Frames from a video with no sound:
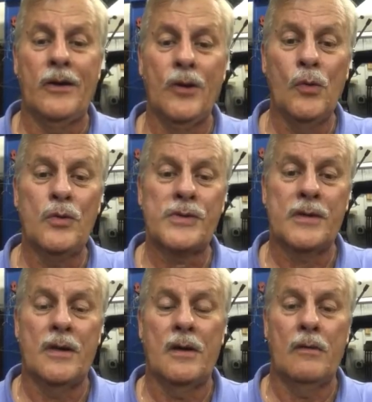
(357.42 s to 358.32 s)

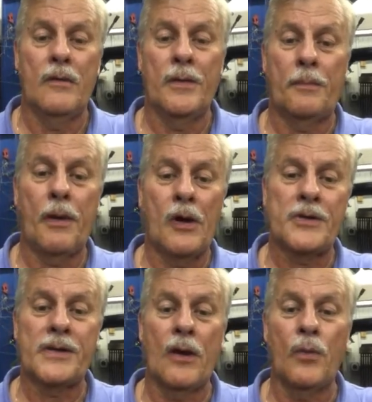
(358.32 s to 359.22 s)
use the
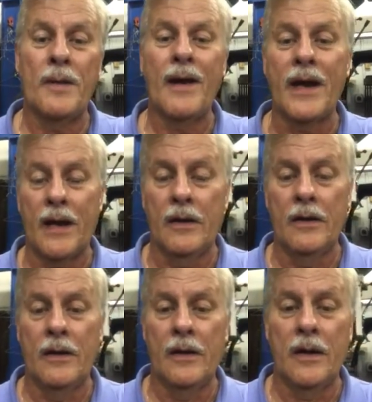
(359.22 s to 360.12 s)
parts that we make.
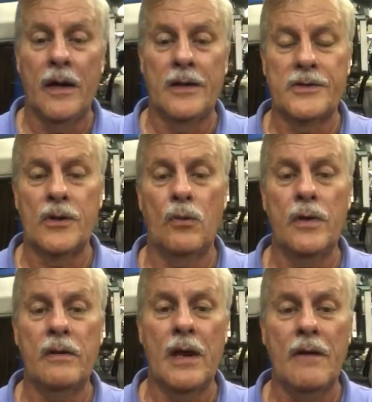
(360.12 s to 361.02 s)
And so
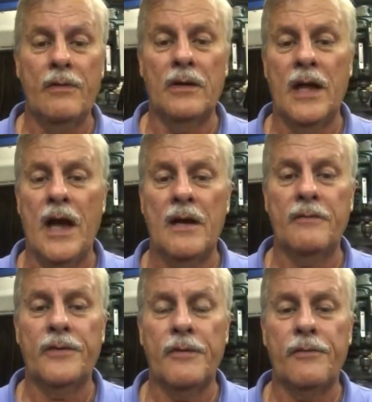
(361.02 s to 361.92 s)
we have a lot
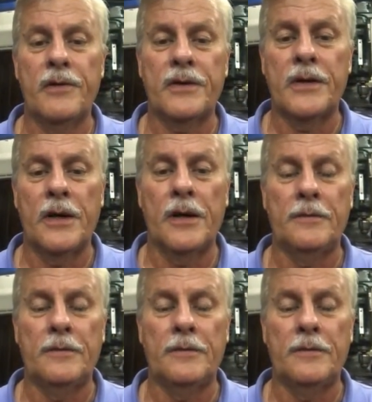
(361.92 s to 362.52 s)
of different